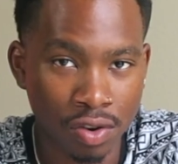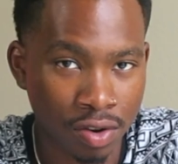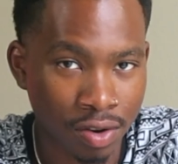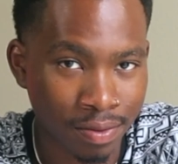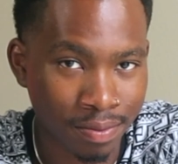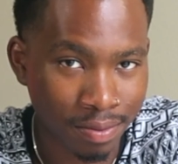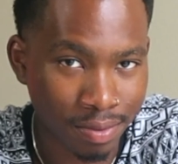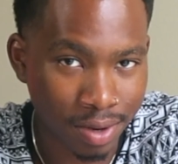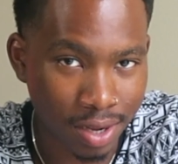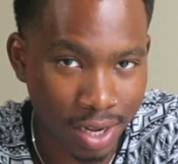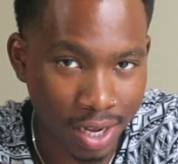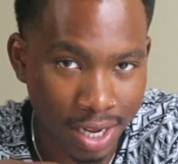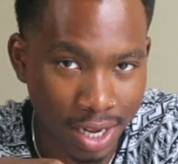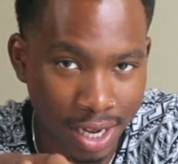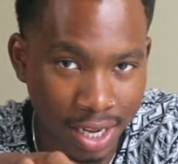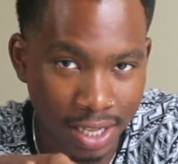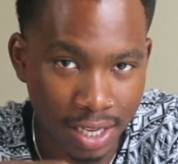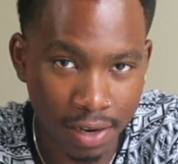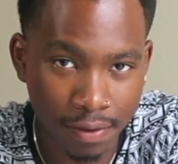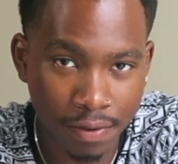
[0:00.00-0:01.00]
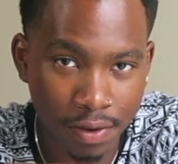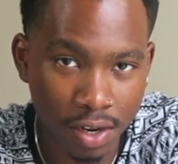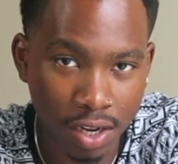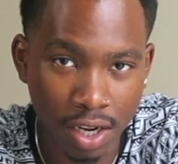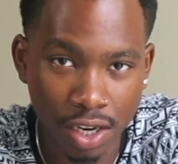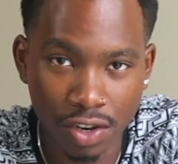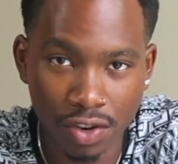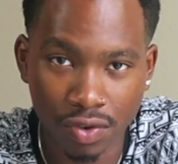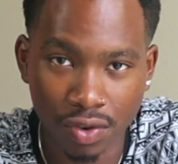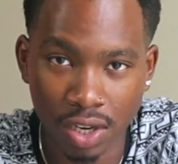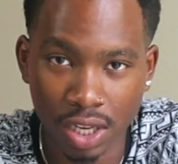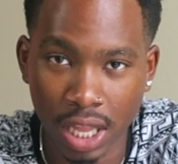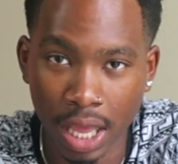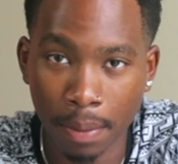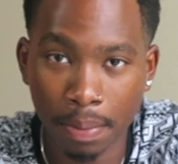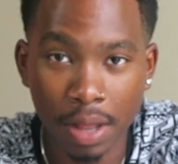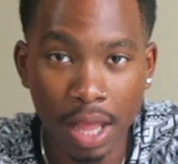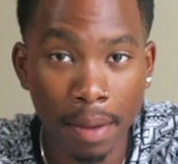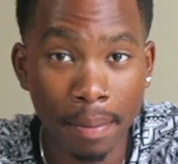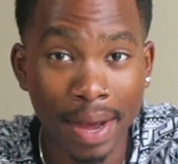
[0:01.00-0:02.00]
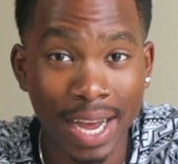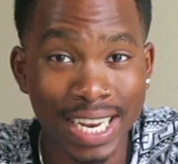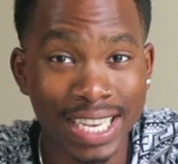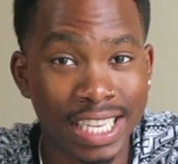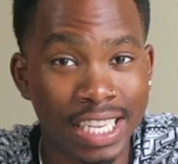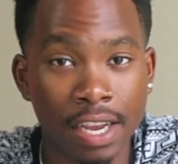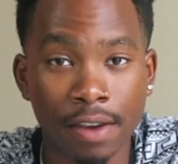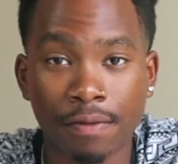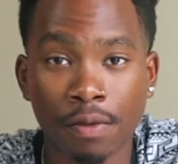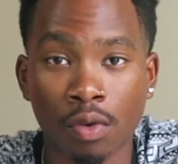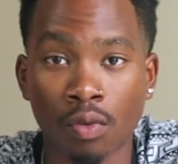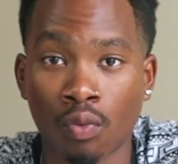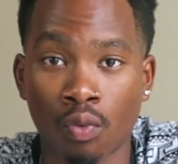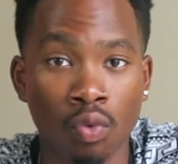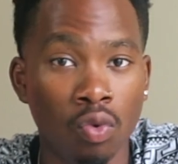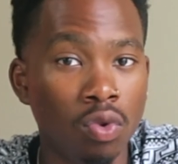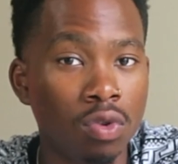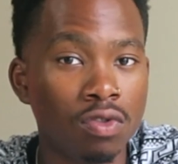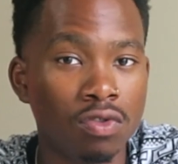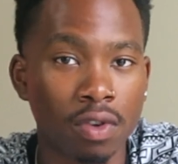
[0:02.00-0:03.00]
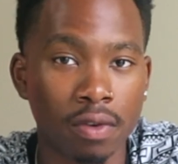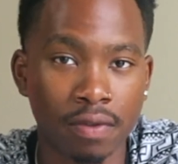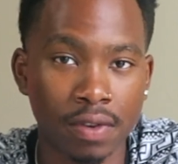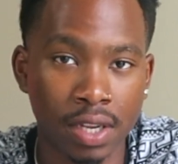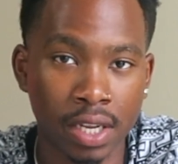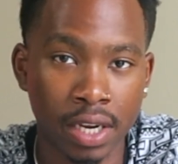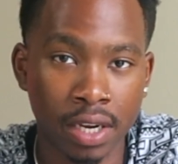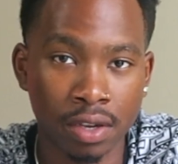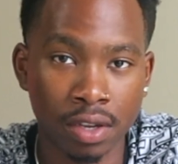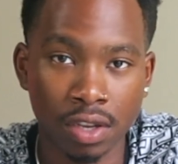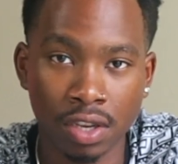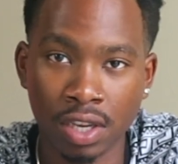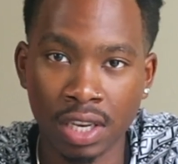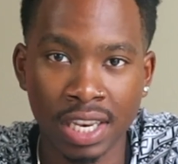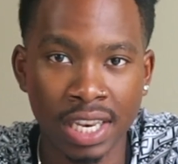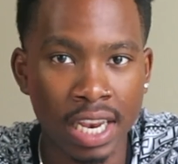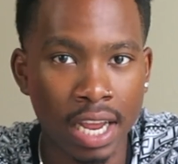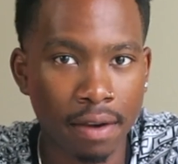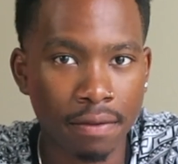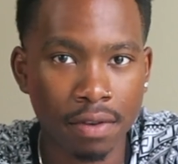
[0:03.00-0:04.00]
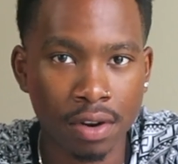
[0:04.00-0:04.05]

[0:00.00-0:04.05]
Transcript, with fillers: in a different country they play by different rules over there you never